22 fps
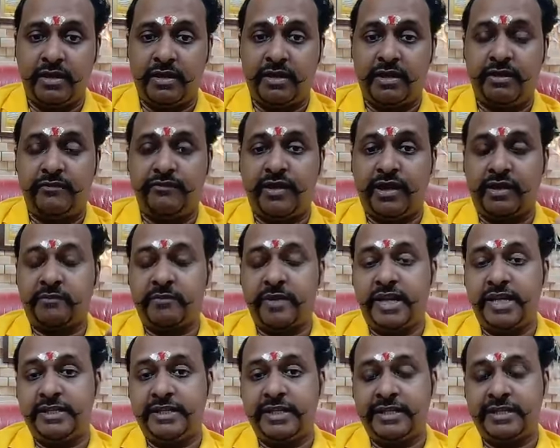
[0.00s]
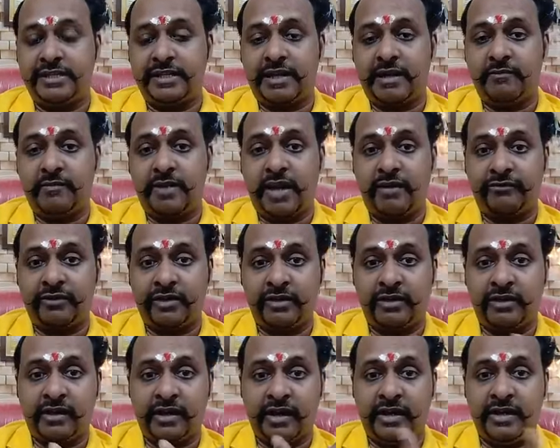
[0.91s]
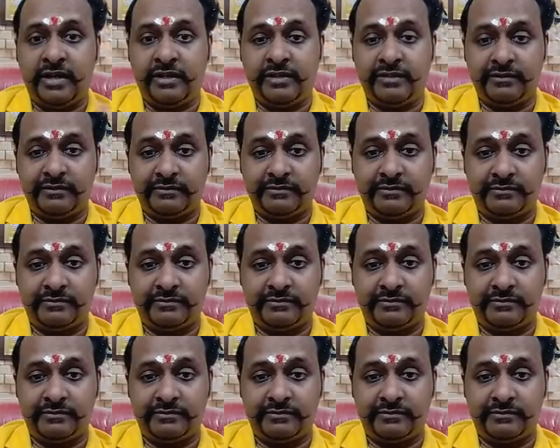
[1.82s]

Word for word: In fact, many things come after crying